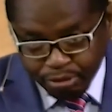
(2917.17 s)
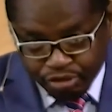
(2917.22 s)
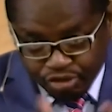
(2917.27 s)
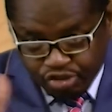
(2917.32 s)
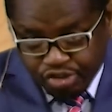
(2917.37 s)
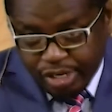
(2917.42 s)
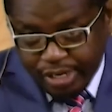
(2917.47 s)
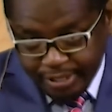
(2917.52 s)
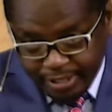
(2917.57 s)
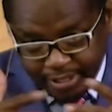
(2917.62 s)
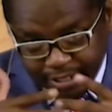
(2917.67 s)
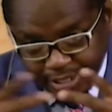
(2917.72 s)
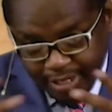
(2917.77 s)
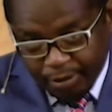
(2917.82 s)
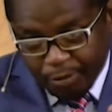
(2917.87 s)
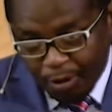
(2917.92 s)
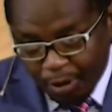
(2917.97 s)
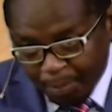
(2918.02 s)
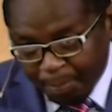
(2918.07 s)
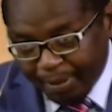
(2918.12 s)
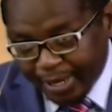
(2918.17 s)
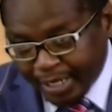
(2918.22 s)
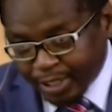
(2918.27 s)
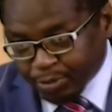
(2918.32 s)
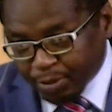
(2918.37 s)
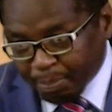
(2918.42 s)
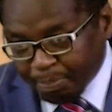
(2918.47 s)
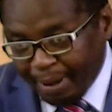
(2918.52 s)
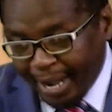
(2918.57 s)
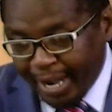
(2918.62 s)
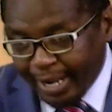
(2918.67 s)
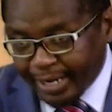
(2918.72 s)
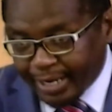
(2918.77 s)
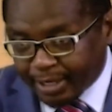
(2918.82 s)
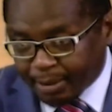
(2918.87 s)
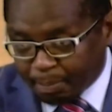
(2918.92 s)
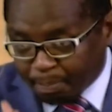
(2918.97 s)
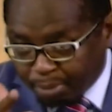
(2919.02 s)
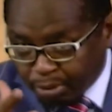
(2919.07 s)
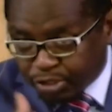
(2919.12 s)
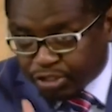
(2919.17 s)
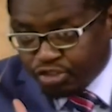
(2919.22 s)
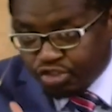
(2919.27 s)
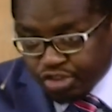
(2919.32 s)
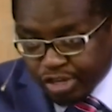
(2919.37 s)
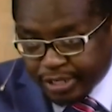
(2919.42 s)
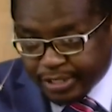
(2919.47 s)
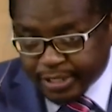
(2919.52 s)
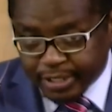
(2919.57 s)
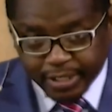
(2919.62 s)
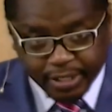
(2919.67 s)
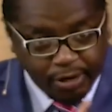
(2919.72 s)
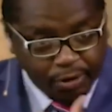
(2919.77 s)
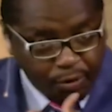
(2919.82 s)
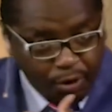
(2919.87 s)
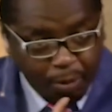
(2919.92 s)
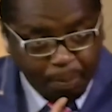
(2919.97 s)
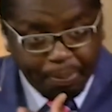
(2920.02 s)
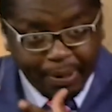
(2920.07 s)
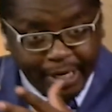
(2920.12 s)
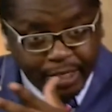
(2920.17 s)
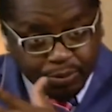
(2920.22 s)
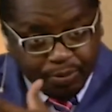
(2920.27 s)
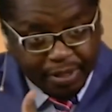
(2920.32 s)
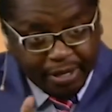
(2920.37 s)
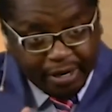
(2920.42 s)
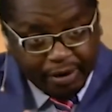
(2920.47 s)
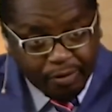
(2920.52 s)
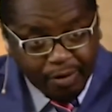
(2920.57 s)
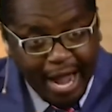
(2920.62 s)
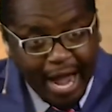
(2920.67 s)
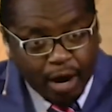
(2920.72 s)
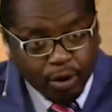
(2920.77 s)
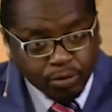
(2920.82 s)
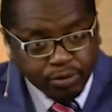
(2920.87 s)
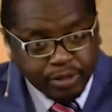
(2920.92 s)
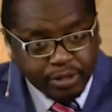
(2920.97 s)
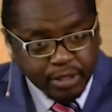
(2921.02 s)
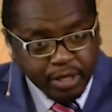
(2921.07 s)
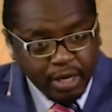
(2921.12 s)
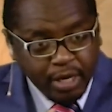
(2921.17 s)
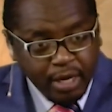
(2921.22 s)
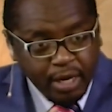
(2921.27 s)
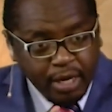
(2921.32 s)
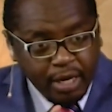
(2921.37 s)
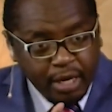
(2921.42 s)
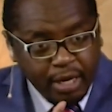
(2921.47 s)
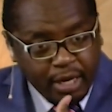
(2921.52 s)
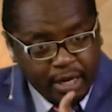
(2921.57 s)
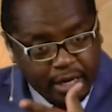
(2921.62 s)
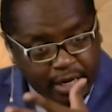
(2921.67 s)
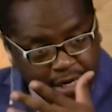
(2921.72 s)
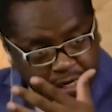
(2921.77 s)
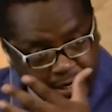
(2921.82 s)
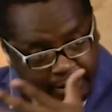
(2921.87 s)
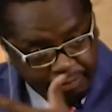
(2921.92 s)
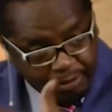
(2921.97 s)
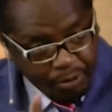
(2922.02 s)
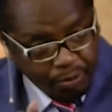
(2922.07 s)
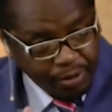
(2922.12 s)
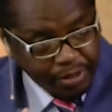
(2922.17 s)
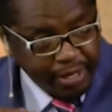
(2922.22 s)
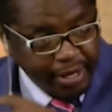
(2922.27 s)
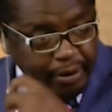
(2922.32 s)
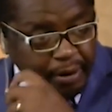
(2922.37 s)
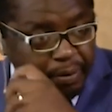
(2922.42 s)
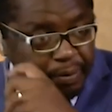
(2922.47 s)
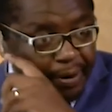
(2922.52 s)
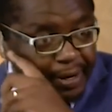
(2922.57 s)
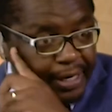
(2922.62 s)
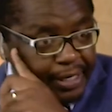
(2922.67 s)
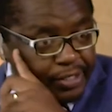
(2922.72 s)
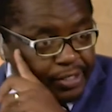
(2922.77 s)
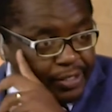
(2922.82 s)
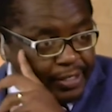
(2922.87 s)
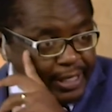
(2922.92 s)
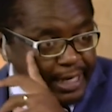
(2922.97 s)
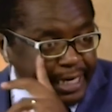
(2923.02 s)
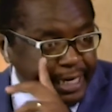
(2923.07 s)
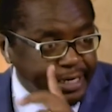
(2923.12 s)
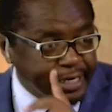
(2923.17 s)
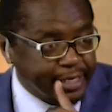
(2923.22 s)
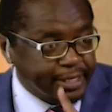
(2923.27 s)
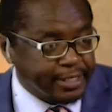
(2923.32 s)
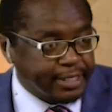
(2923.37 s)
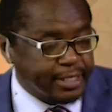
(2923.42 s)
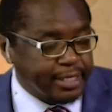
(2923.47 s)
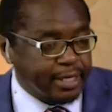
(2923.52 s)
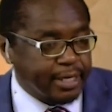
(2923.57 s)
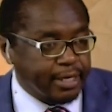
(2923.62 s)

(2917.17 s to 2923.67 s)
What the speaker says: Jesus in the wrong place with Pilate. It puts Jesus in the wrong place with the crowds and even with the religious leaders.